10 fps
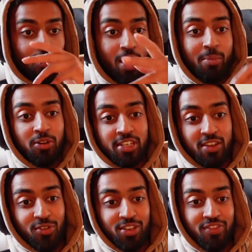oh, I'm on day
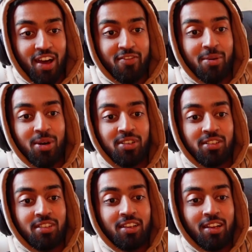45, I'm
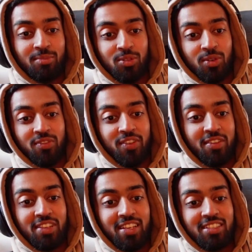on
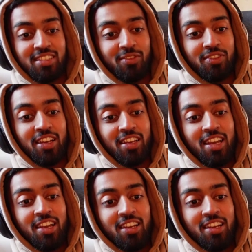25 days and stuff, yeah.